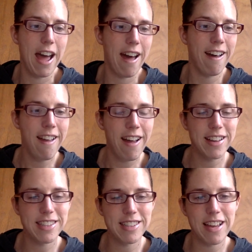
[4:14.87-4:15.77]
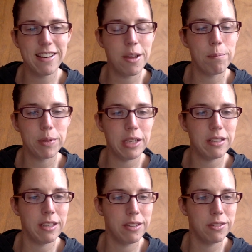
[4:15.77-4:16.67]
Yeah, I said,
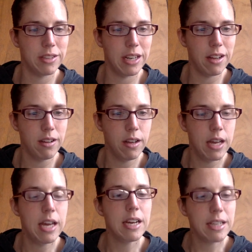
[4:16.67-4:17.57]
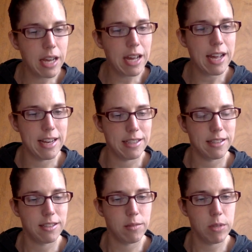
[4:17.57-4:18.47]
completely agreeing.
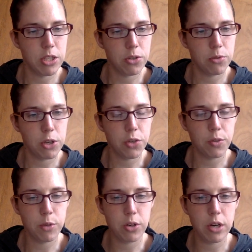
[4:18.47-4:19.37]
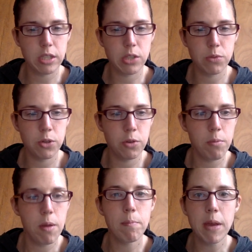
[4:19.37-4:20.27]
Guys, said Mr. Roche from across the
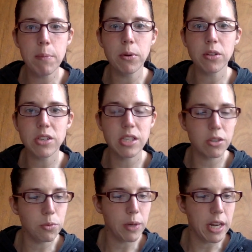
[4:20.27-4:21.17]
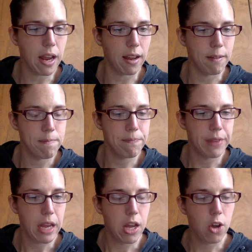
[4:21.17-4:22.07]
room, people are still reading.
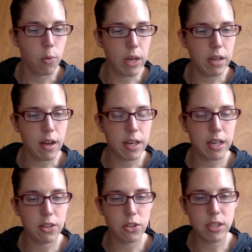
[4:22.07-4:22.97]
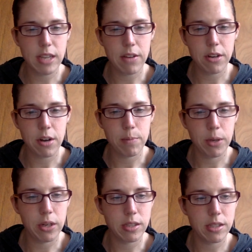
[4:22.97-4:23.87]
We nodded and looked down at our
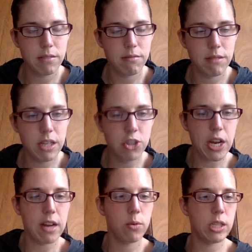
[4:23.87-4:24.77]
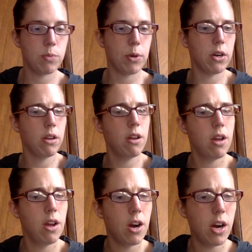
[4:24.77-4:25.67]
books. Then Jack whispered,
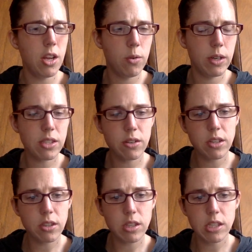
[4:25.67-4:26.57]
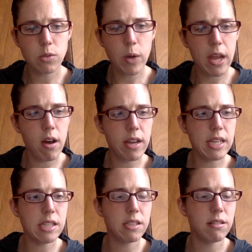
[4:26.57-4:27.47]
Are you always going to look this way,
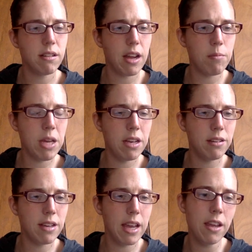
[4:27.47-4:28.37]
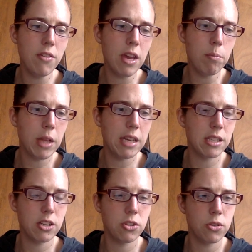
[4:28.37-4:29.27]
August? I mean, can't you get
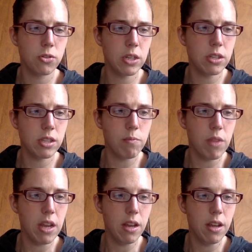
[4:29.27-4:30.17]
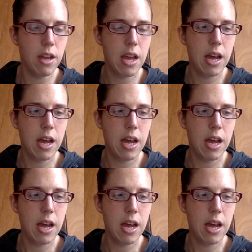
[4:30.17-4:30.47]
plastic surgery or something?